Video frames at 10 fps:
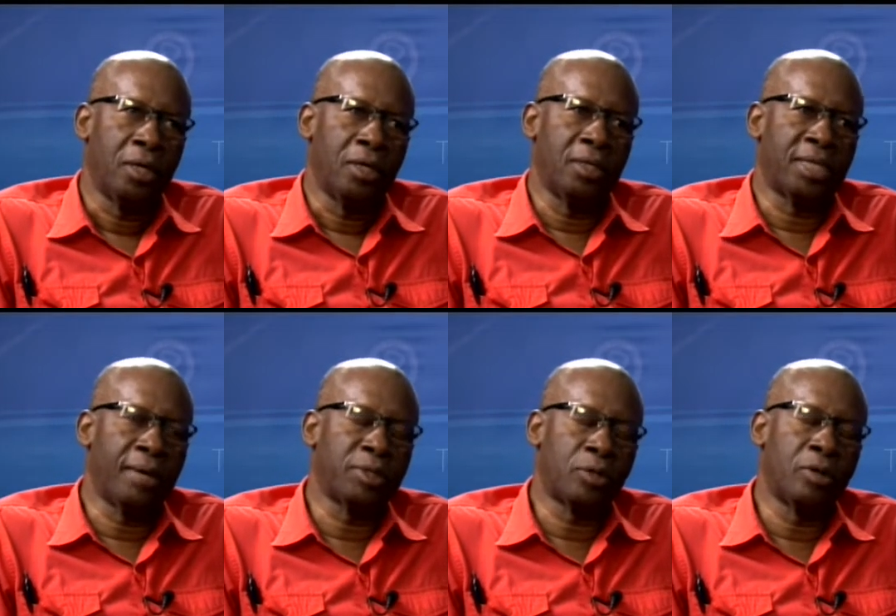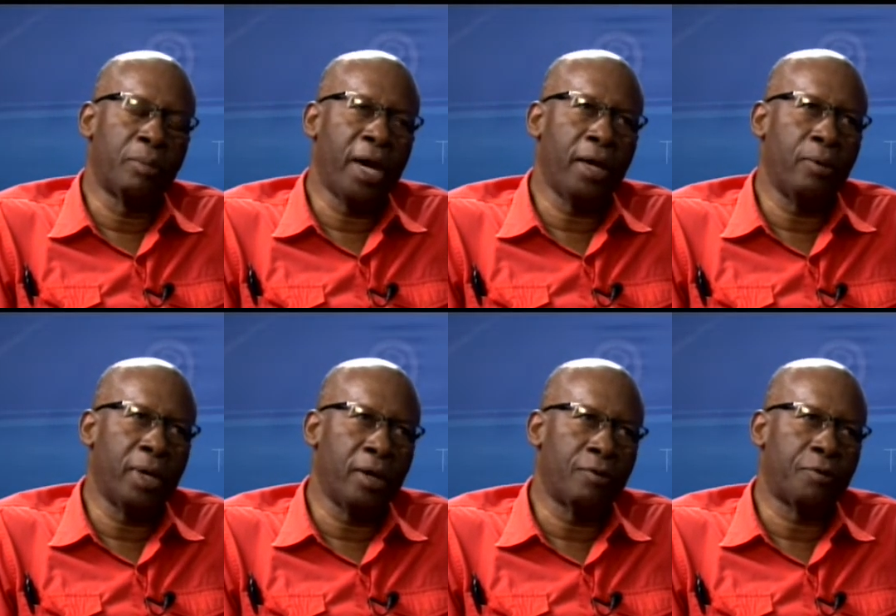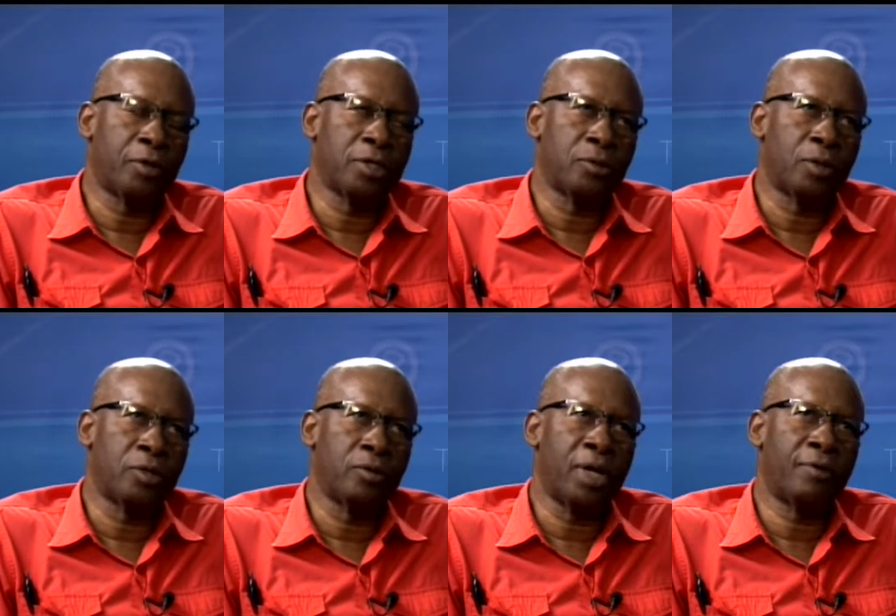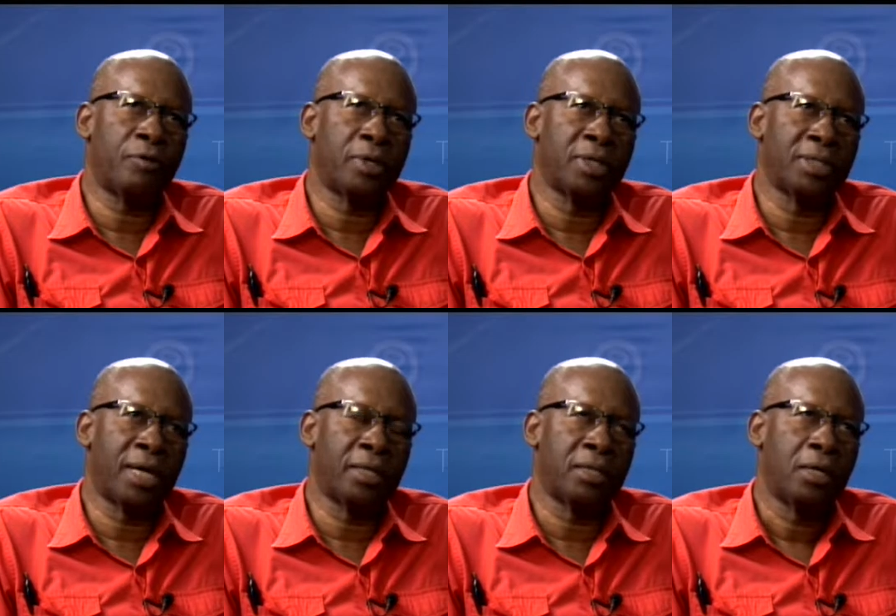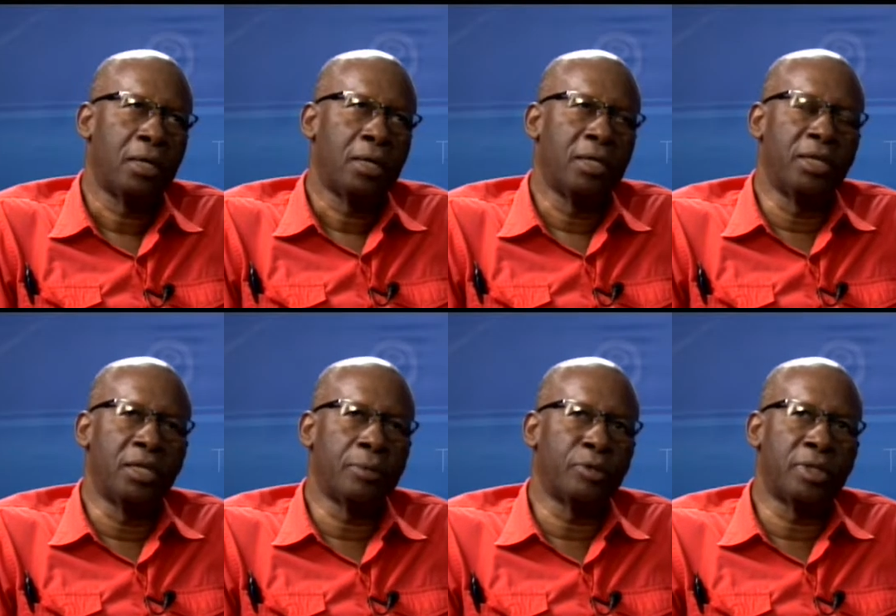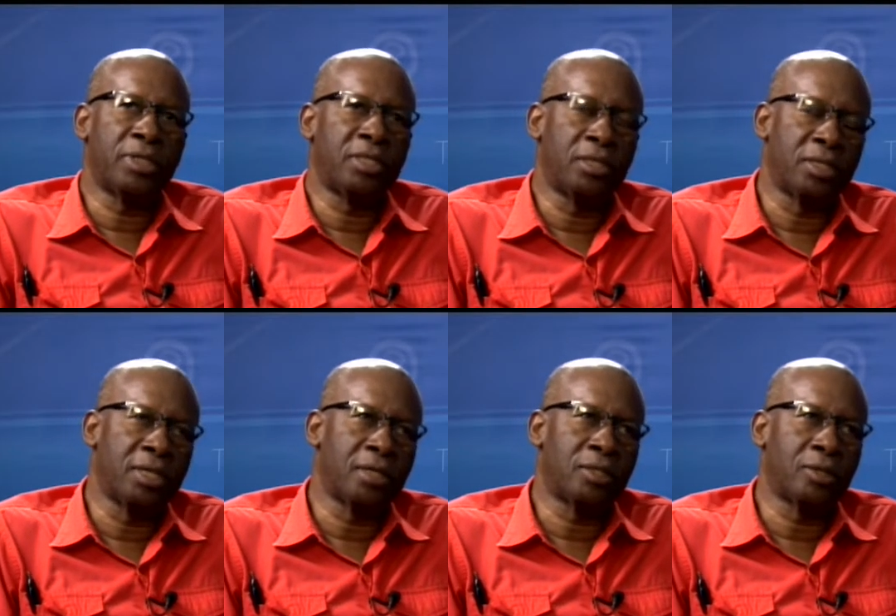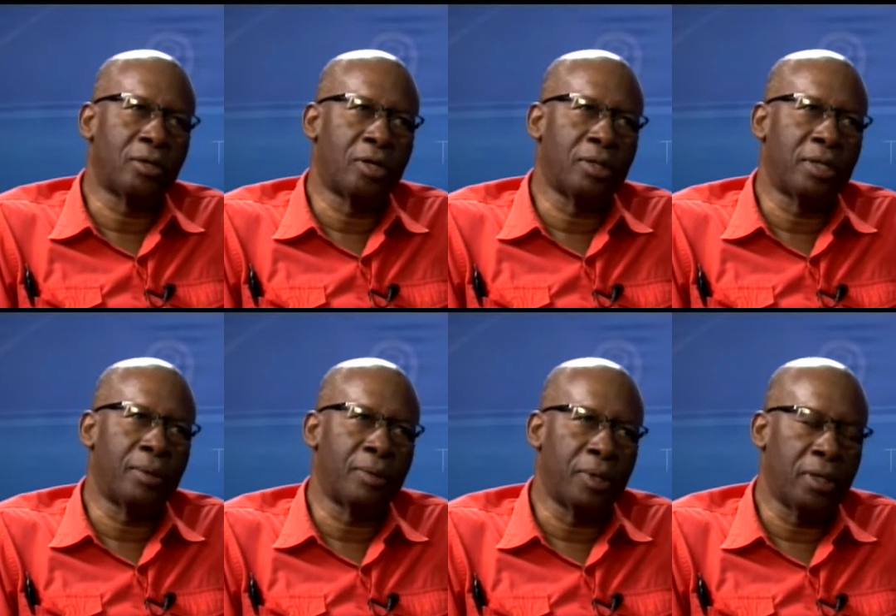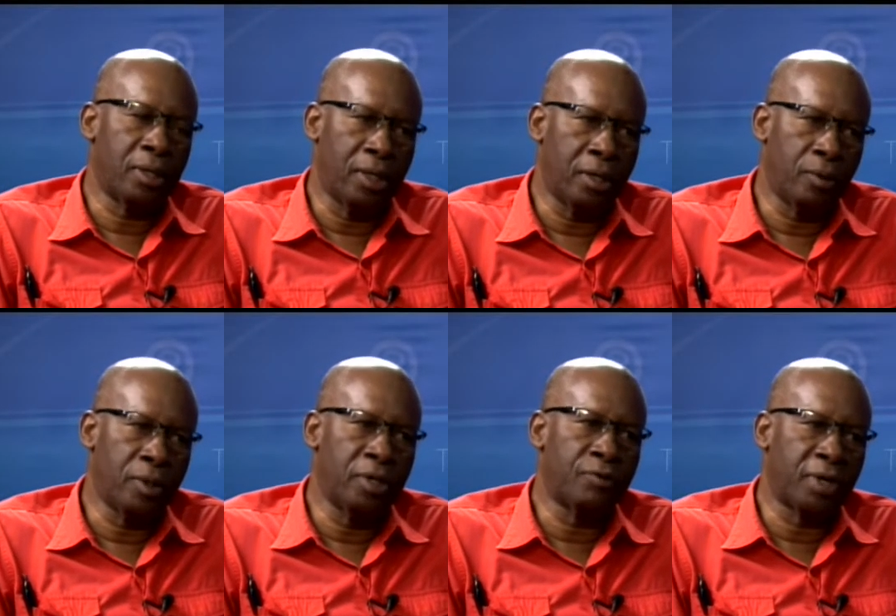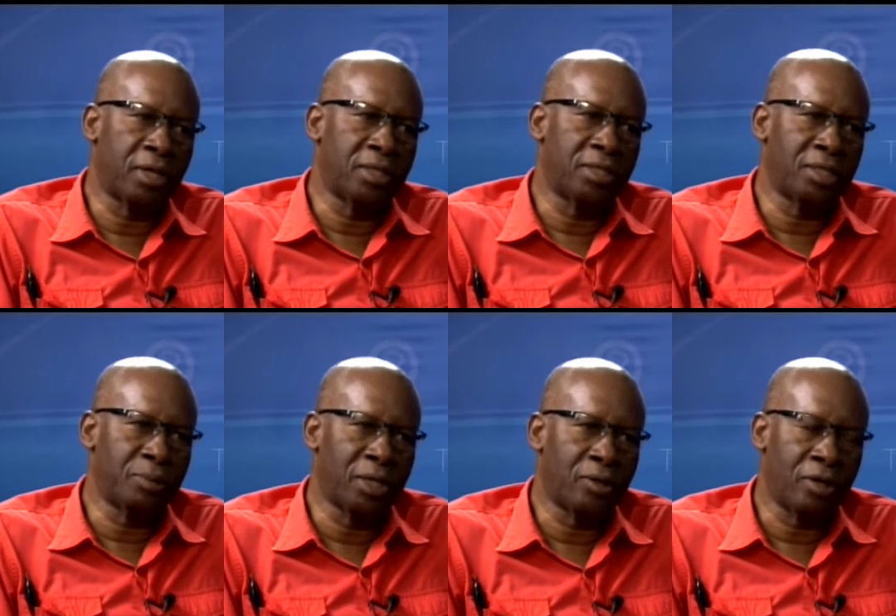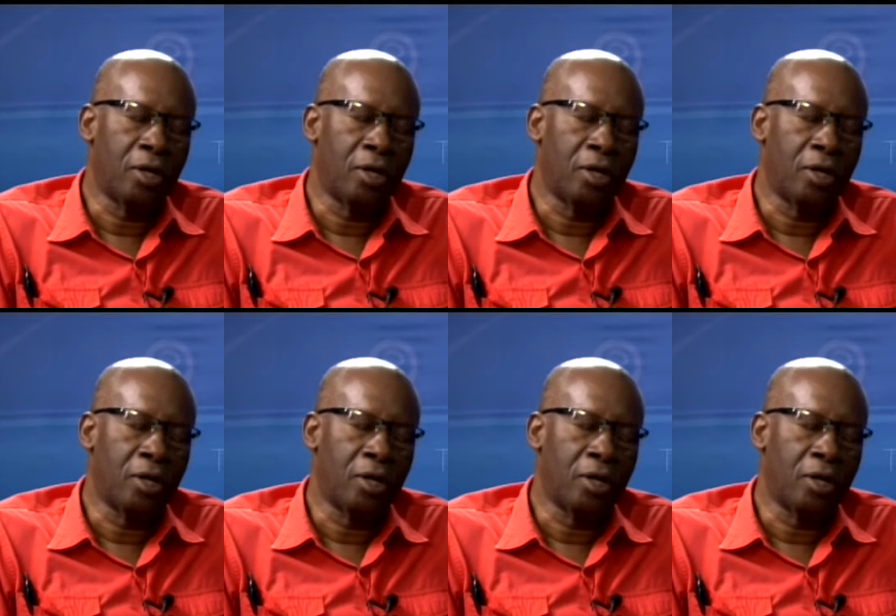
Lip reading: in times gone by, where, of course, what you would have found is that leading up to the season and so on, there were difficulties, but